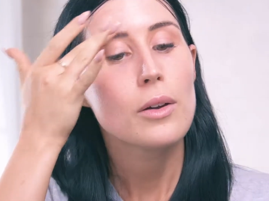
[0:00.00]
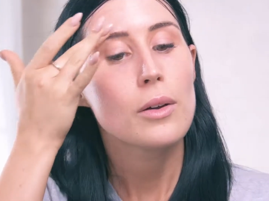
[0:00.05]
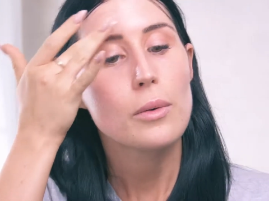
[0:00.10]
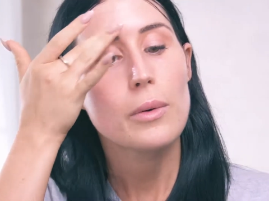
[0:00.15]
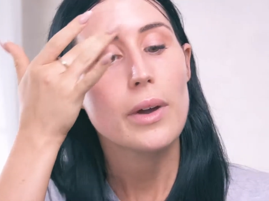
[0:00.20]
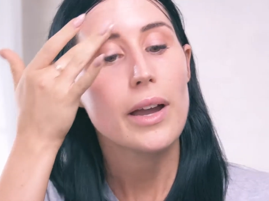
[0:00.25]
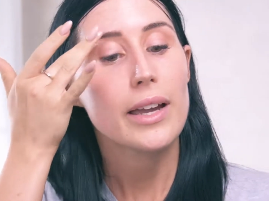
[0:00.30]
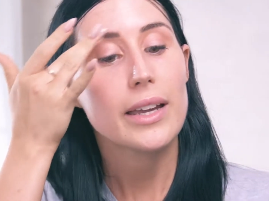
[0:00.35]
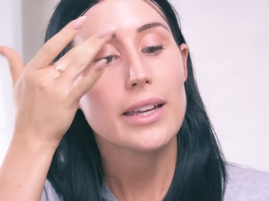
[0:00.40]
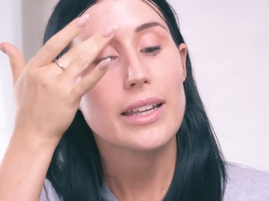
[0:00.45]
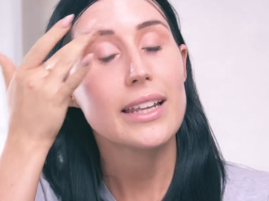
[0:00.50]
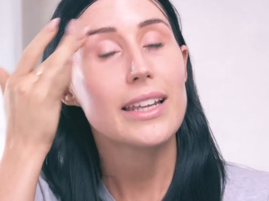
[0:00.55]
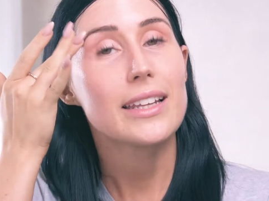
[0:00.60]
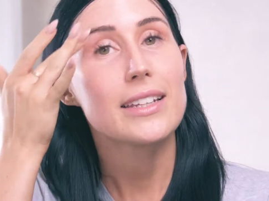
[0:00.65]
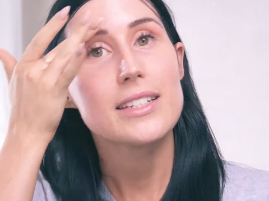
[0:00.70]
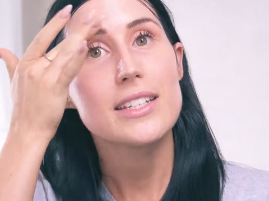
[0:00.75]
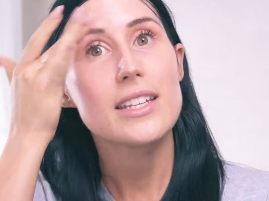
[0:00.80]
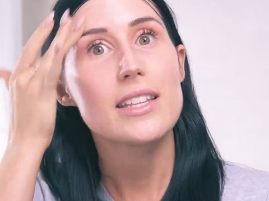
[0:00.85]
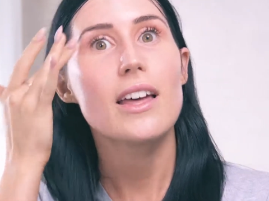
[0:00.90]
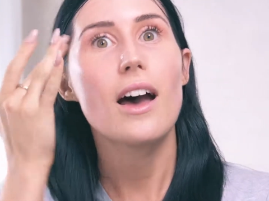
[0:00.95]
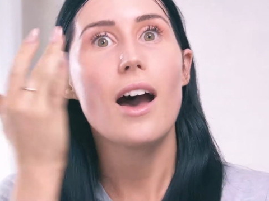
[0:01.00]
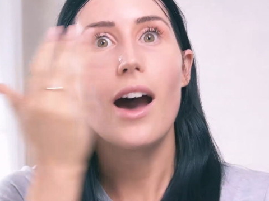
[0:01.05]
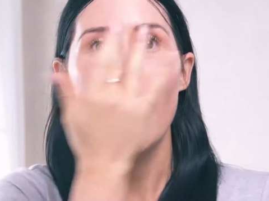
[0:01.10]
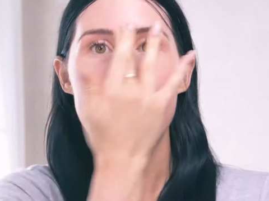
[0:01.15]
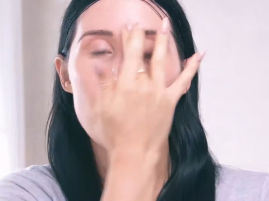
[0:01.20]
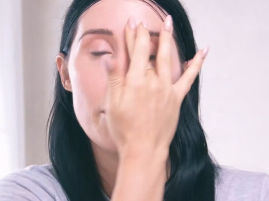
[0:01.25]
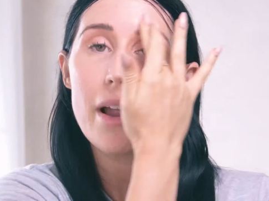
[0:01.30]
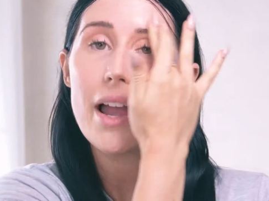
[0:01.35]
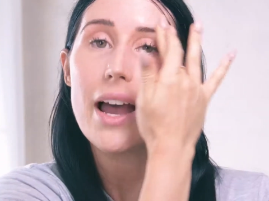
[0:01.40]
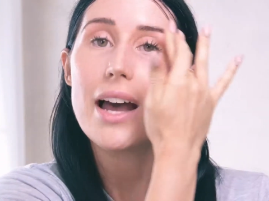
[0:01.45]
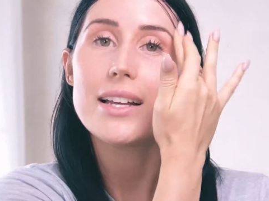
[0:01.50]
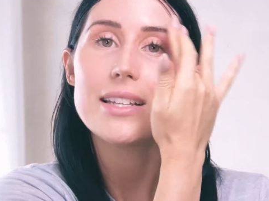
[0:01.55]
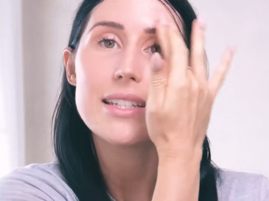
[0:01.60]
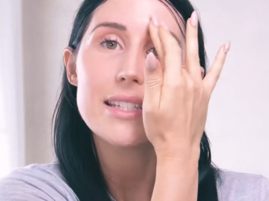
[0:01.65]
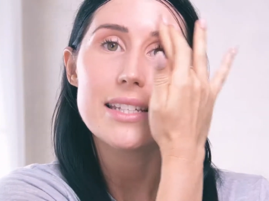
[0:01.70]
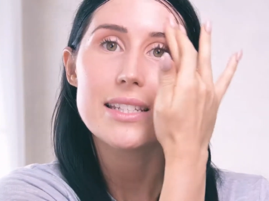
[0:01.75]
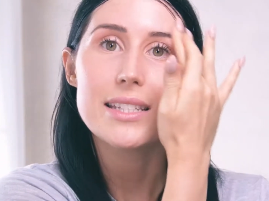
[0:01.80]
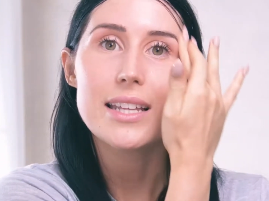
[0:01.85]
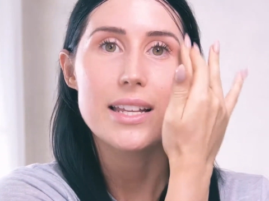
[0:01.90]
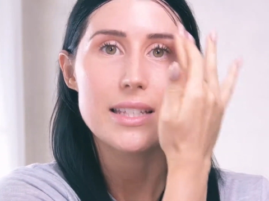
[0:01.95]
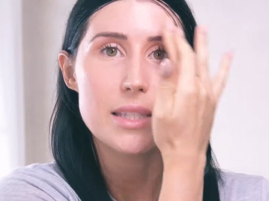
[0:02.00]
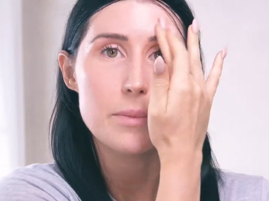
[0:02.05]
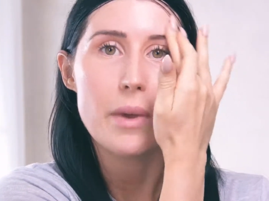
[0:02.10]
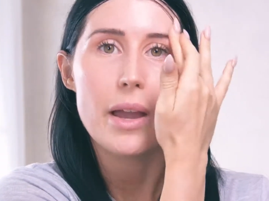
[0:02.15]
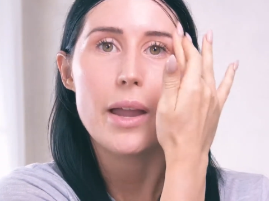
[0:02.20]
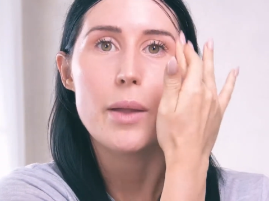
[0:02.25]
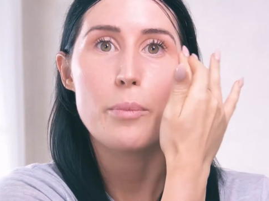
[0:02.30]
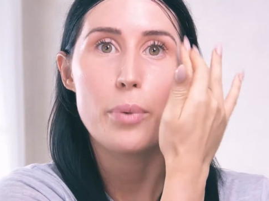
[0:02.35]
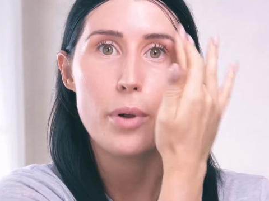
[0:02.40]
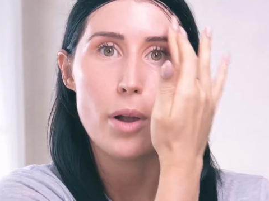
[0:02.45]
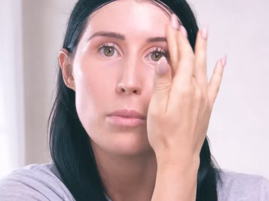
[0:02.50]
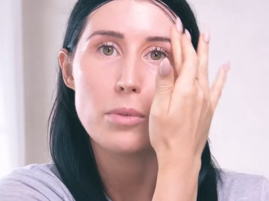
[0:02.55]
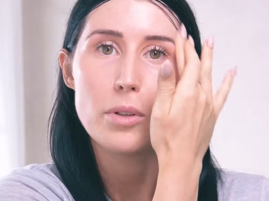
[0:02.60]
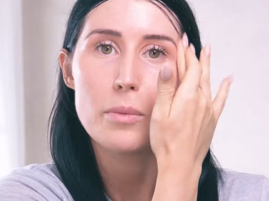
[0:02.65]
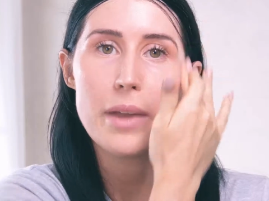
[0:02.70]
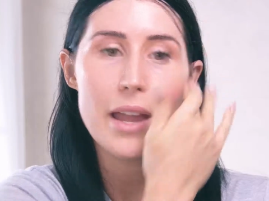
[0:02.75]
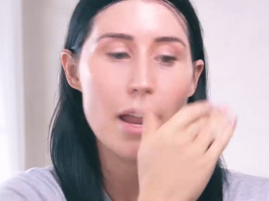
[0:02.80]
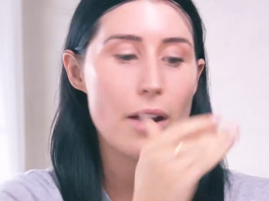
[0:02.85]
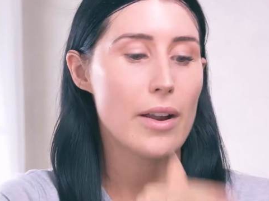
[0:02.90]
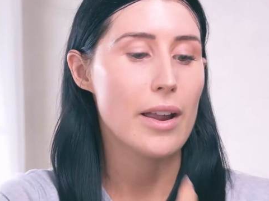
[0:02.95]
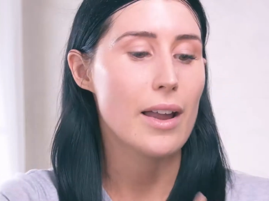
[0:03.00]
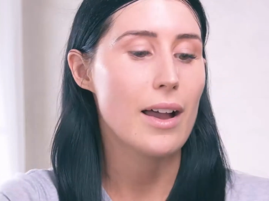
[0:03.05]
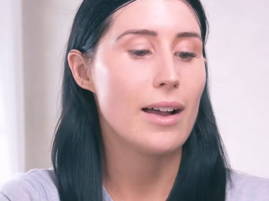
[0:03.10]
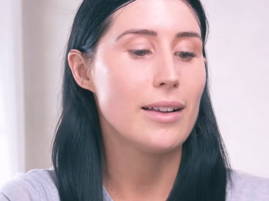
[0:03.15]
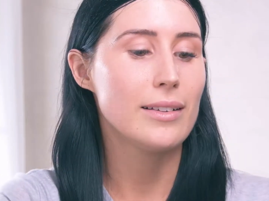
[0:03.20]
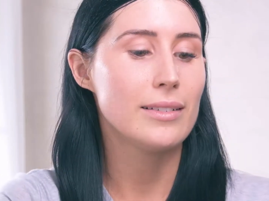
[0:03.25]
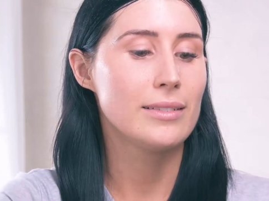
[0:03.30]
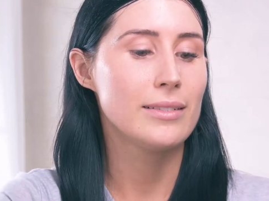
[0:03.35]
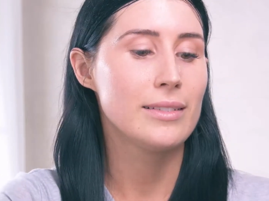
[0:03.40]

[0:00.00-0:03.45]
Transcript: work it into the eyebrows as that's my problem area.